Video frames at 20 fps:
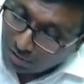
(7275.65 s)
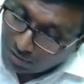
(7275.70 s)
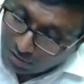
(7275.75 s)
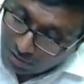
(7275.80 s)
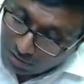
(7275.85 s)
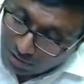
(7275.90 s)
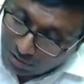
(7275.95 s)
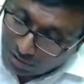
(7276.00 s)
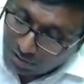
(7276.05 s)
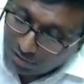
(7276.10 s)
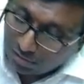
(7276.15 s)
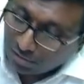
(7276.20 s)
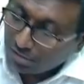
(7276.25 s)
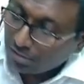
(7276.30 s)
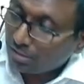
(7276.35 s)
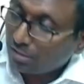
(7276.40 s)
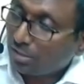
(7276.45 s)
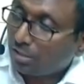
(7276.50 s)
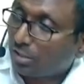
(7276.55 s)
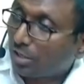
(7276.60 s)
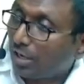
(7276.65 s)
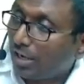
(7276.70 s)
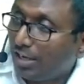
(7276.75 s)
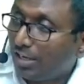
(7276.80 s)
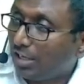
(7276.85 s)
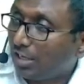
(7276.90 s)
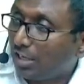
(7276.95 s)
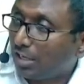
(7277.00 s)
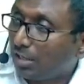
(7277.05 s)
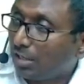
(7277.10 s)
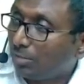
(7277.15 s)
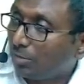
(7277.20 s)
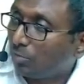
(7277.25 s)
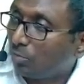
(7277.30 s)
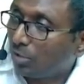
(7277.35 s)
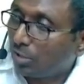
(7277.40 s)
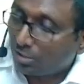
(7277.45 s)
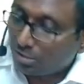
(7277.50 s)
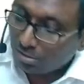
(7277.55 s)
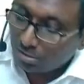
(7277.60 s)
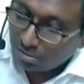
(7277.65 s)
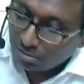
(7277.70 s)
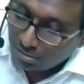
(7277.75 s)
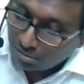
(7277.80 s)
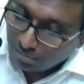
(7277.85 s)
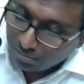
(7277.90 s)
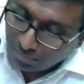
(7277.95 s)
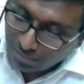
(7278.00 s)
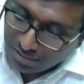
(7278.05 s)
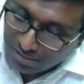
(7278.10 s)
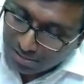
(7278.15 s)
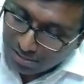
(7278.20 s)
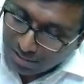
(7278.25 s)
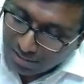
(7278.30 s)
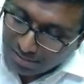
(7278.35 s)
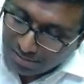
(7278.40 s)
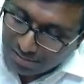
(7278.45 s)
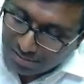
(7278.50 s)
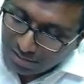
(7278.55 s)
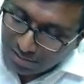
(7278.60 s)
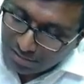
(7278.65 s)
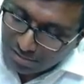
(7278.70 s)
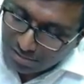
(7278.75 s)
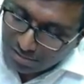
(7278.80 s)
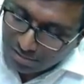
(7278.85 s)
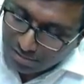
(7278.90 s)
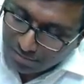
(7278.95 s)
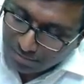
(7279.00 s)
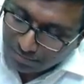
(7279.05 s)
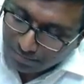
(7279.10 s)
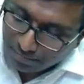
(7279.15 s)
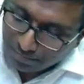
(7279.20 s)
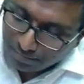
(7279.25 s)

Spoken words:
Or royalty can be what? Based on sales.